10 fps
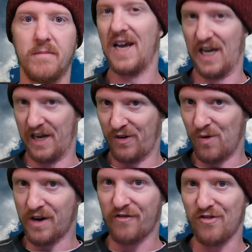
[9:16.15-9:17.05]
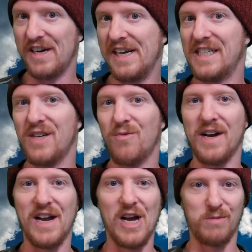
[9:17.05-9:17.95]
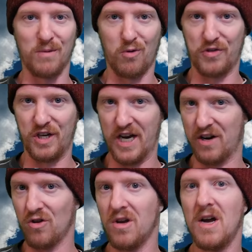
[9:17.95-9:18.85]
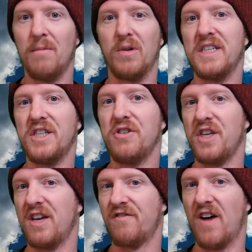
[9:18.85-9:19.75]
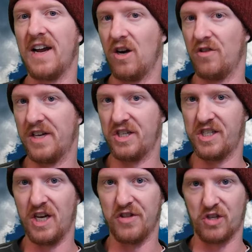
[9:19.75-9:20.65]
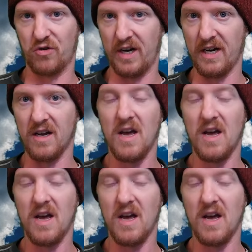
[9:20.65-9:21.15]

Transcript: If you want a free and easy way to help support the channel, please use the invite code that you see on the screen.